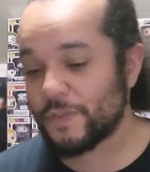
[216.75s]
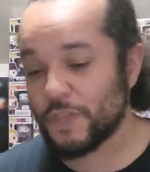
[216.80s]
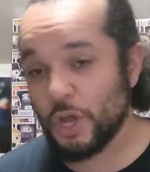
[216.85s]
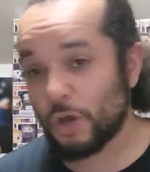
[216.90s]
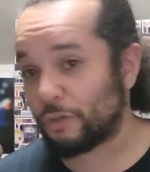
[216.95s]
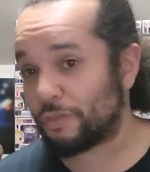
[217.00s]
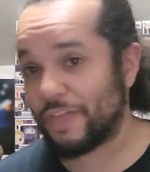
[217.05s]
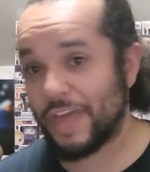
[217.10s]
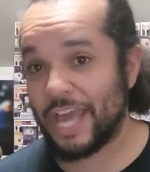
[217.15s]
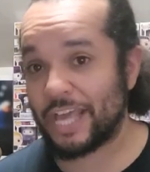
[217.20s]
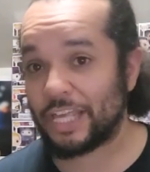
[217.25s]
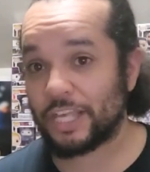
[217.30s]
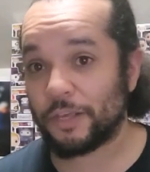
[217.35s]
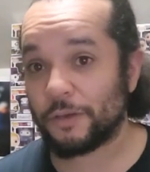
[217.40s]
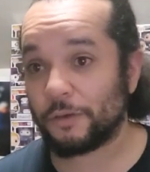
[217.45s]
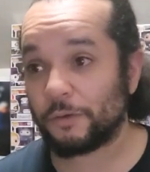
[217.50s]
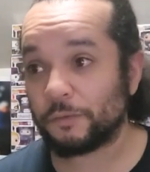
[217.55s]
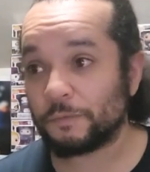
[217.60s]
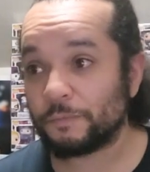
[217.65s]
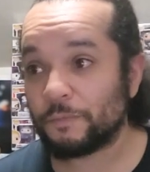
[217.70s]
no thank
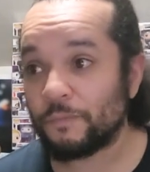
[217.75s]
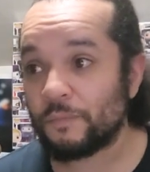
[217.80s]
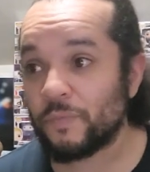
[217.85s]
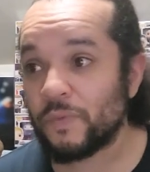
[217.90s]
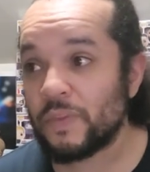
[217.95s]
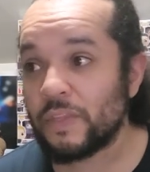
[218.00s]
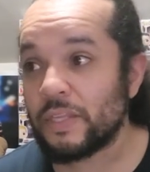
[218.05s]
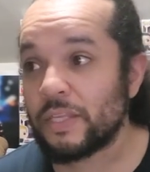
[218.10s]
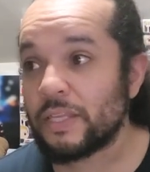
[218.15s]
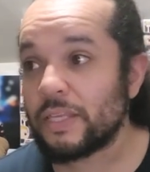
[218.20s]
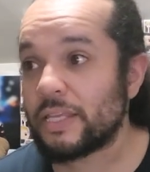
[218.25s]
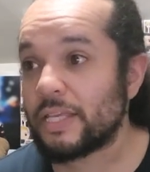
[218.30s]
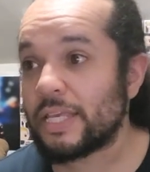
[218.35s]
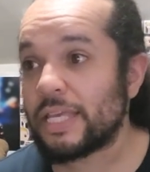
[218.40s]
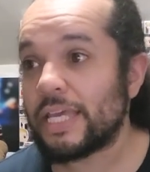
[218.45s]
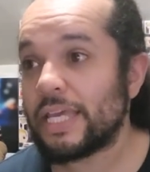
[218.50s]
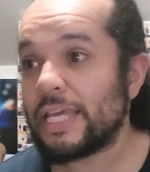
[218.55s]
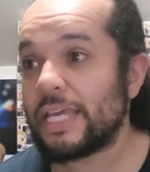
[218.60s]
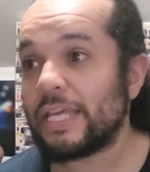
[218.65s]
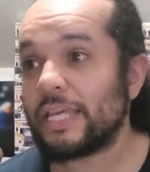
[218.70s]
you.
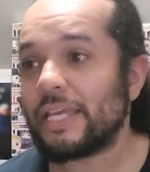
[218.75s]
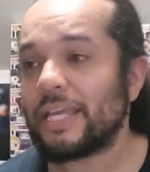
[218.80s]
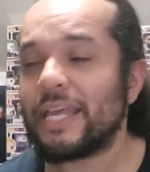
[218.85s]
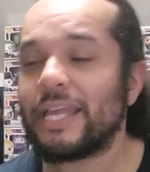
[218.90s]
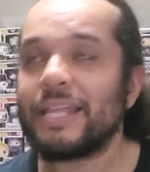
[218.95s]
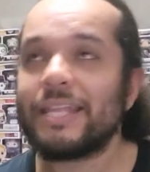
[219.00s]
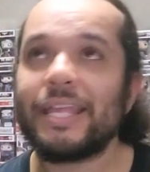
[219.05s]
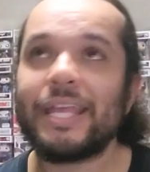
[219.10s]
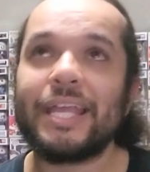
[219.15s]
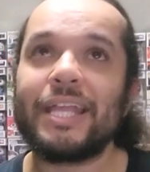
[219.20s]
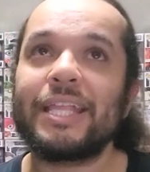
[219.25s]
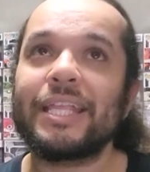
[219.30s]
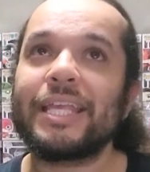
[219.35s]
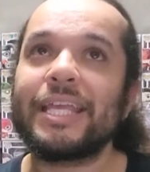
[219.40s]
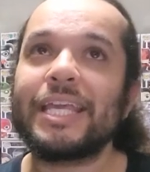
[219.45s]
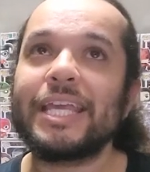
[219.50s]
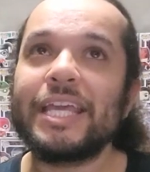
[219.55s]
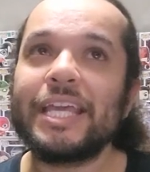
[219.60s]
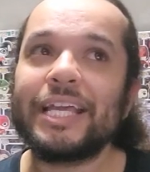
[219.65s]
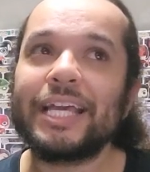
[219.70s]
He
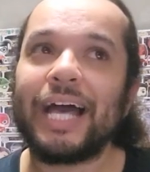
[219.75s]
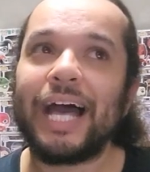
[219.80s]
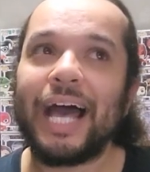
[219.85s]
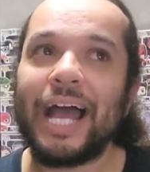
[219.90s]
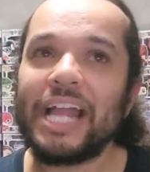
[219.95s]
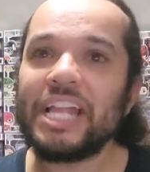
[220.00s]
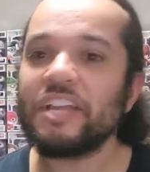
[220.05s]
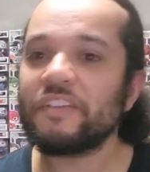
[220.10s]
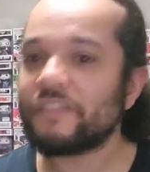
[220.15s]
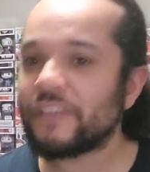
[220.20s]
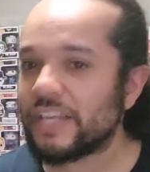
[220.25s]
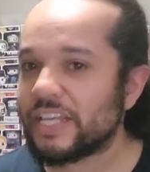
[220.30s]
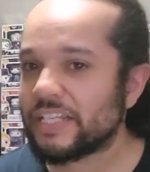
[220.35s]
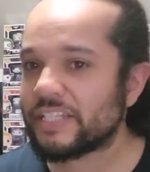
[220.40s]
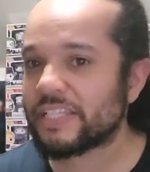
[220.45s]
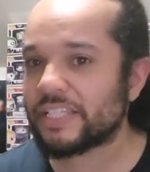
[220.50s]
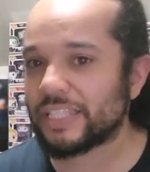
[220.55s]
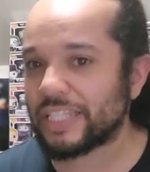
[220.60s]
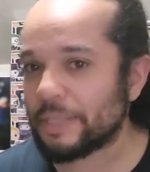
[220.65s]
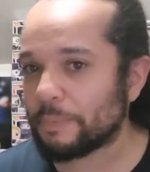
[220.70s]
kind of
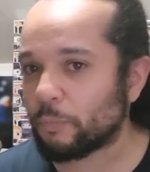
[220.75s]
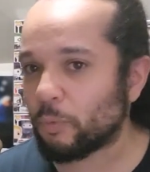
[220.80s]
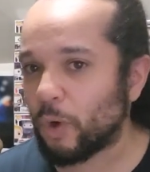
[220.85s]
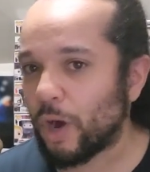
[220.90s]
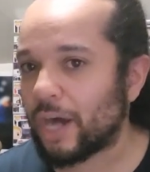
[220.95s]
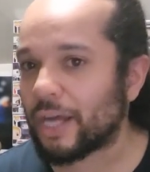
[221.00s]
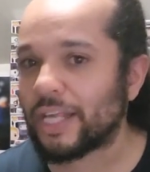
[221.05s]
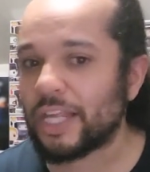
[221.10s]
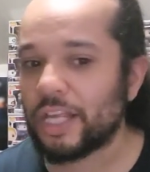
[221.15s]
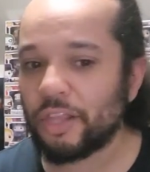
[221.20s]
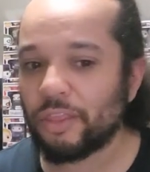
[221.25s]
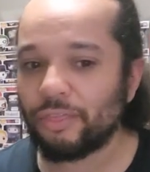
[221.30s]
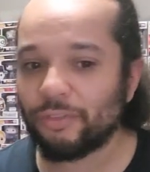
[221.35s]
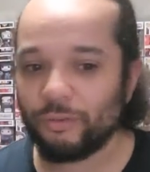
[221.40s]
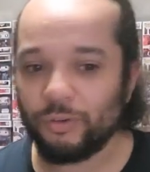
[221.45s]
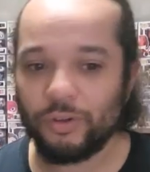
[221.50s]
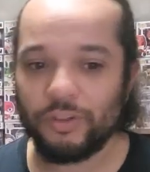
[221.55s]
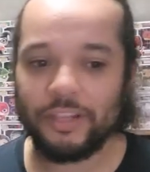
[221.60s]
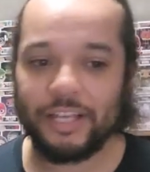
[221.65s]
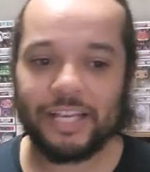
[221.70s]
is sleepwalking
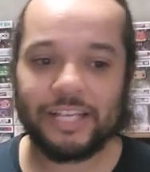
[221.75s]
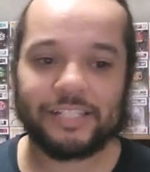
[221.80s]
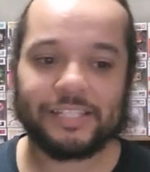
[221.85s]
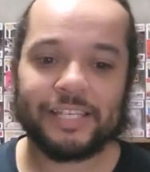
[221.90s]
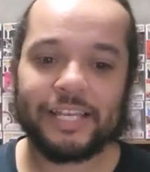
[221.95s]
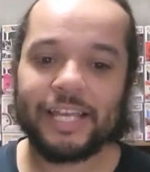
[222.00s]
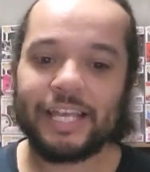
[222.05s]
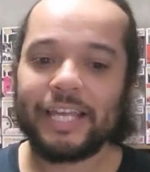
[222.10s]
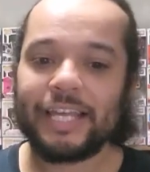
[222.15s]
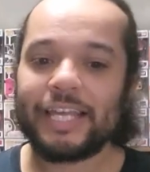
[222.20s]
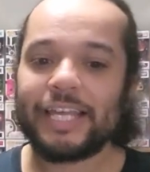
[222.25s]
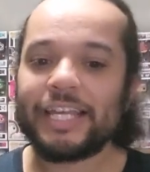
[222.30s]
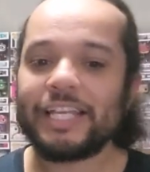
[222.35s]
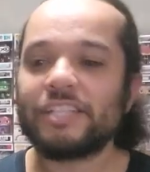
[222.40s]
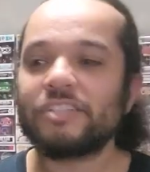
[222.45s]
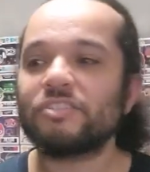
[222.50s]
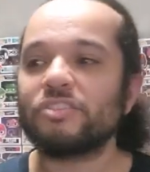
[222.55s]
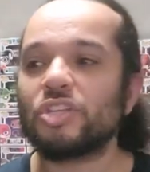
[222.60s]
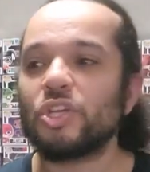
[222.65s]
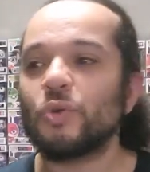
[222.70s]
through this.
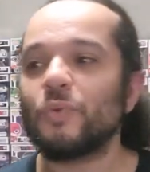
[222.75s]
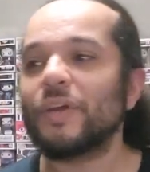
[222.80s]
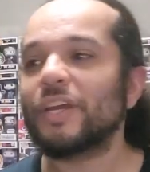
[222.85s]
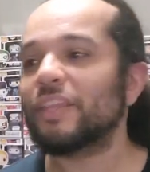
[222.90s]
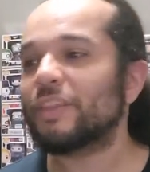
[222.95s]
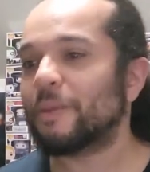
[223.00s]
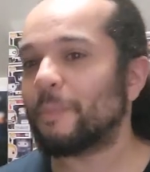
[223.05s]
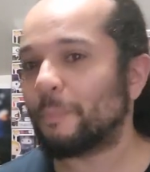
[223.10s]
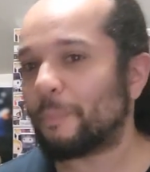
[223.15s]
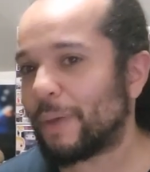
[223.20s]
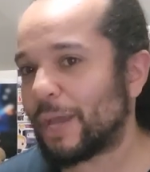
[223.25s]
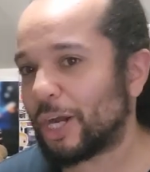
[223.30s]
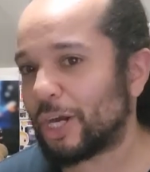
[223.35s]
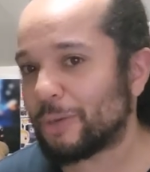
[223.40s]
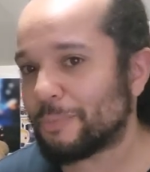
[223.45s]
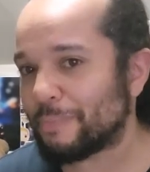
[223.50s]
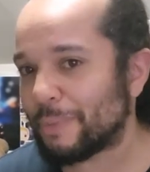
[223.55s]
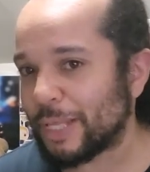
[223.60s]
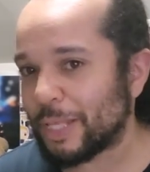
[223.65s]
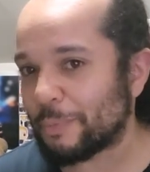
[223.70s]
He's doing the
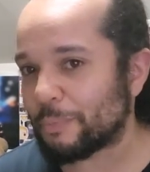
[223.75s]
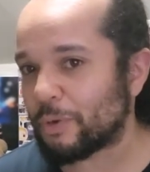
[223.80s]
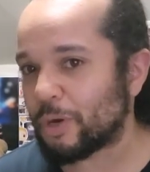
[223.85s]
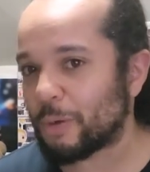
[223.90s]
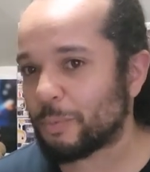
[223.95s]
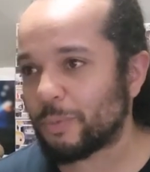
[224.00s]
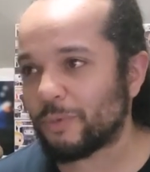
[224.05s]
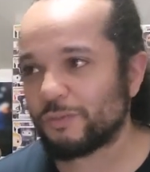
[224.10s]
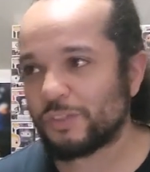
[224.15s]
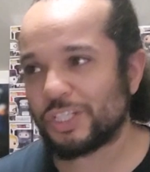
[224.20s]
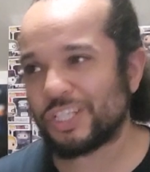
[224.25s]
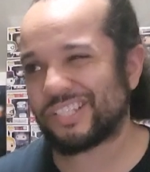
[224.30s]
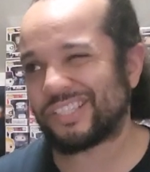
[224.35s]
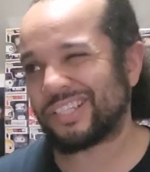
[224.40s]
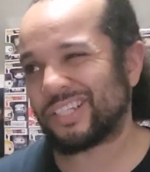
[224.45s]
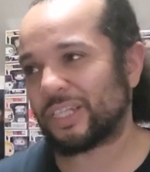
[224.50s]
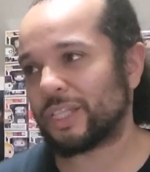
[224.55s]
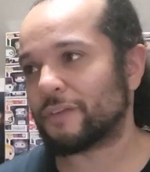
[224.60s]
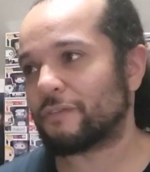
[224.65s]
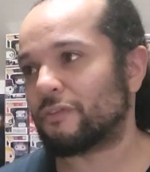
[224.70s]
bare minimum of
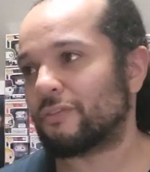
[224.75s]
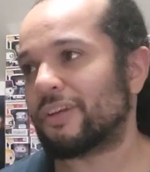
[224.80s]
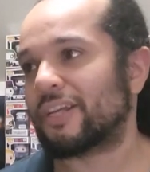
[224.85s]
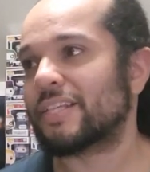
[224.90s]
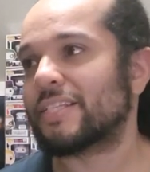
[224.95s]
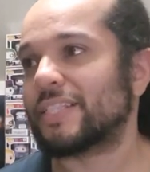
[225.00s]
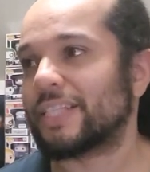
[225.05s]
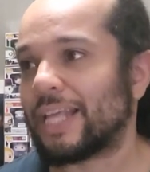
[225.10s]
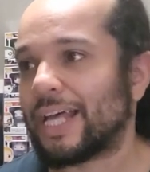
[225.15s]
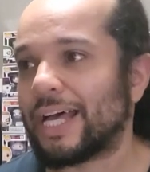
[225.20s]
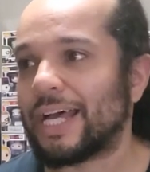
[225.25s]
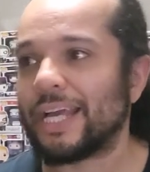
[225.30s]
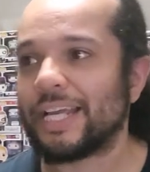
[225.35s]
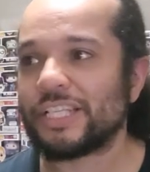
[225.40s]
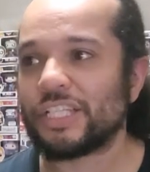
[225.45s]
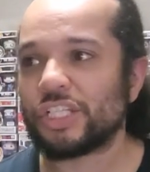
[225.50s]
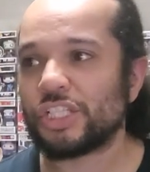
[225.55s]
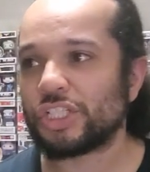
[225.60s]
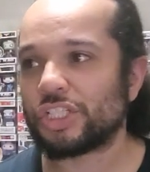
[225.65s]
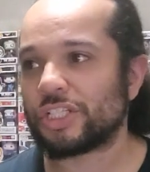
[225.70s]
just delivering his
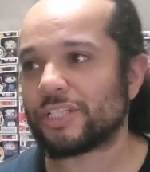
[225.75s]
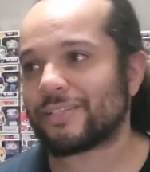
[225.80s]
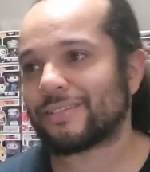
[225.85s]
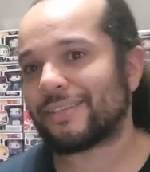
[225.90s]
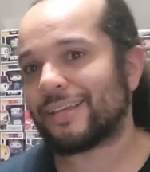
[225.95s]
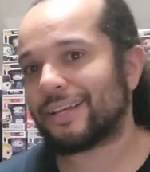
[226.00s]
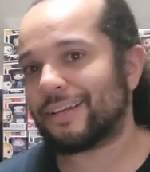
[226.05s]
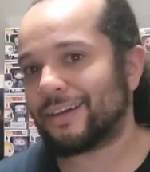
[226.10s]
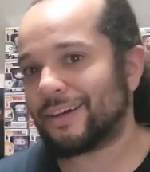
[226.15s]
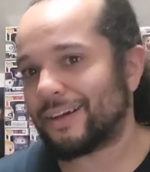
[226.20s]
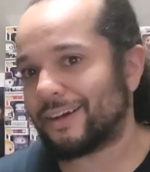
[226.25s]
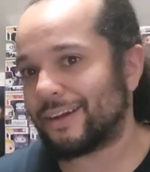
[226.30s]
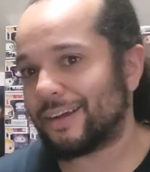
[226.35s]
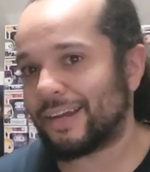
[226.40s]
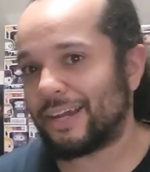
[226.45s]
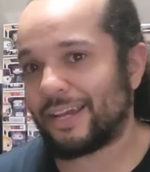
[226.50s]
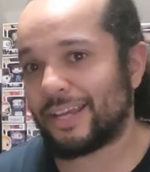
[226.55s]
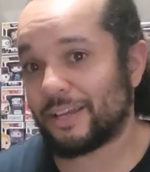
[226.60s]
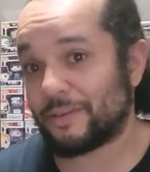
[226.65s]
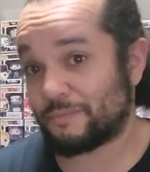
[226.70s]
lines and just like, all
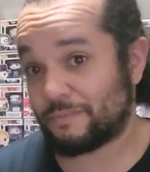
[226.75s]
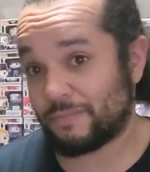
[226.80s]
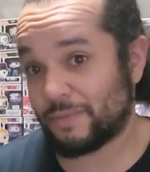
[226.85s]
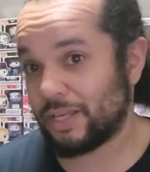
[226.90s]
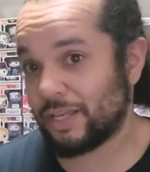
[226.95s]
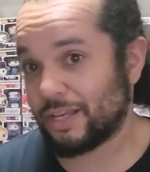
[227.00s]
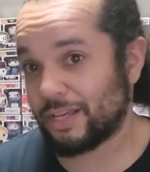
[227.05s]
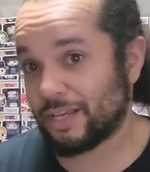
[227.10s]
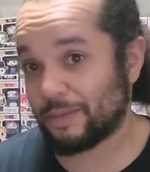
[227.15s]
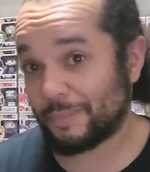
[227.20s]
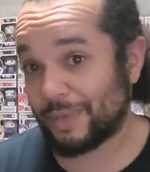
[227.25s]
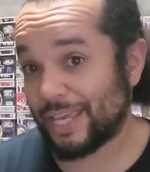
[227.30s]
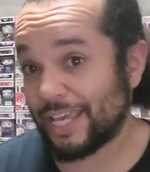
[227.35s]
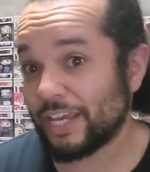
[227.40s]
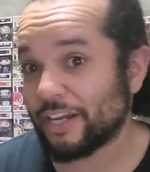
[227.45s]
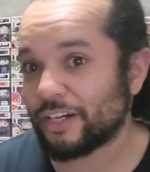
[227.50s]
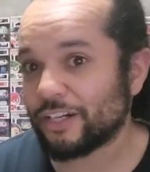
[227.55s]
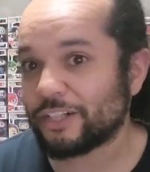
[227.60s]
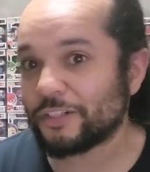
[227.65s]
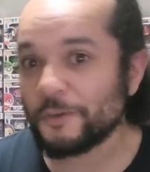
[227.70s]
right, I'm
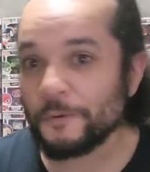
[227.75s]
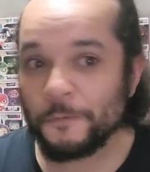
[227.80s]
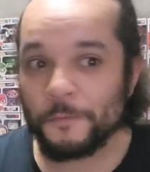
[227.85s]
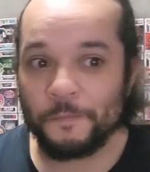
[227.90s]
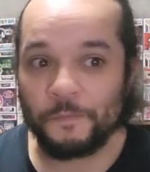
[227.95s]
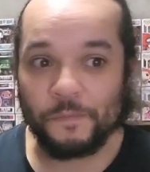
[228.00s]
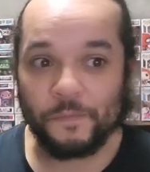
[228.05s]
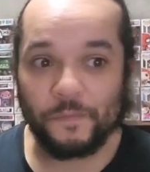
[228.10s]
here